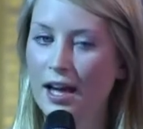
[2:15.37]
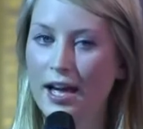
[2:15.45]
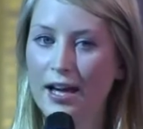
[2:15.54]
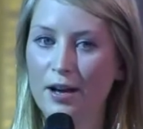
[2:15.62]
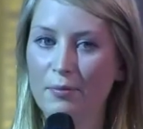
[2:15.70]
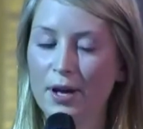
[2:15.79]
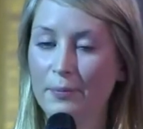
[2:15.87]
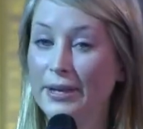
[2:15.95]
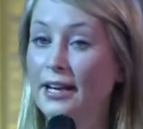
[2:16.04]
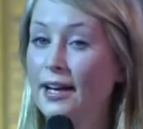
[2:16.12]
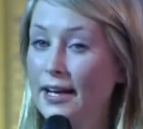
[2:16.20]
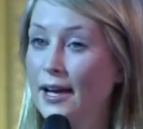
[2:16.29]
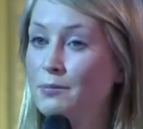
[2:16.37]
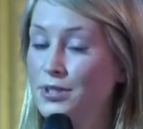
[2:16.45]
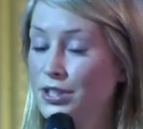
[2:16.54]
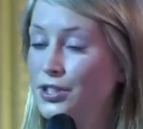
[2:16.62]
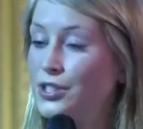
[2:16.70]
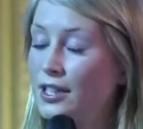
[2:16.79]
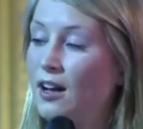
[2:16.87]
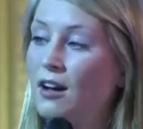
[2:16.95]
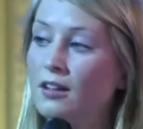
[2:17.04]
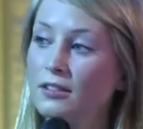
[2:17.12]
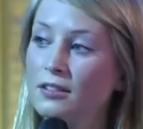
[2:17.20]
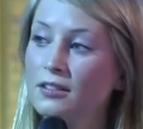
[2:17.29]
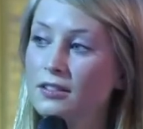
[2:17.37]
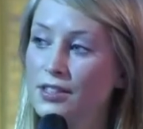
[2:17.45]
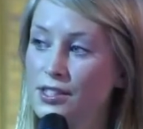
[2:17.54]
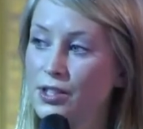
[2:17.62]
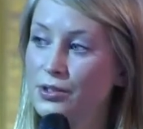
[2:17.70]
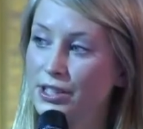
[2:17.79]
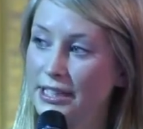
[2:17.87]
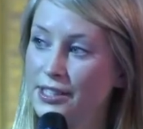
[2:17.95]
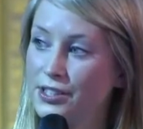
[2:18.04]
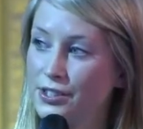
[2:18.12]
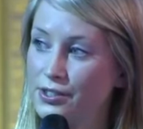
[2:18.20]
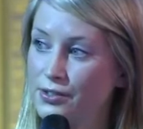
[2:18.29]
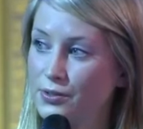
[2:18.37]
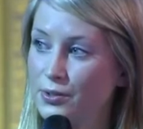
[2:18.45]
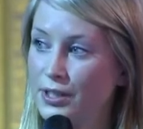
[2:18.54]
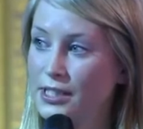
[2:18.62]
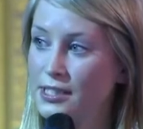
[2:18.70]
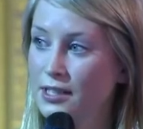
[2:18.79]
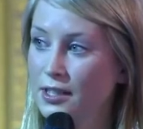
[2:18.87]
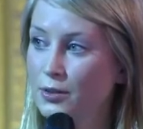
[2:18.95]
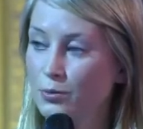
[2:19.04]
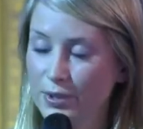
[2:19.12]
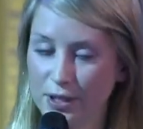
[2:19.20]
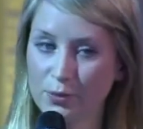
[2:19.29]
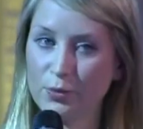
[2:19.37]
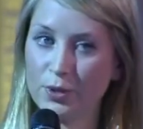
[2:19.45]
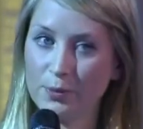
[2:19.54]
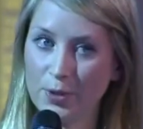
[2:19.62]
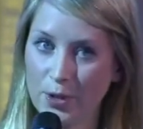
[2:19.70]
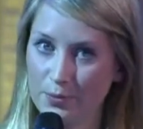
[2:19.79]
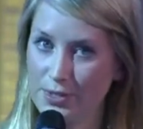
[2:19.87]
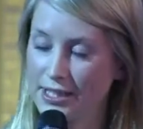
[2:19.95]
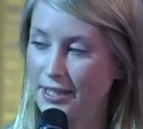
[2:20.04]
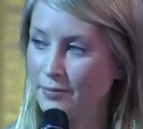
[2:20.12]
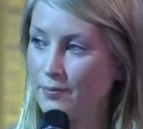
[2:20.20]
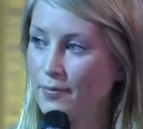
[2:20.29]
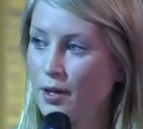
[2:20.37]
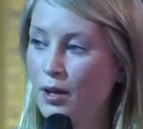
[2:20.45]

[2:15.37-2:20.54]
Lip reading: I mean, I am touching on the social issues, of course, with the Warmer Home Scheme,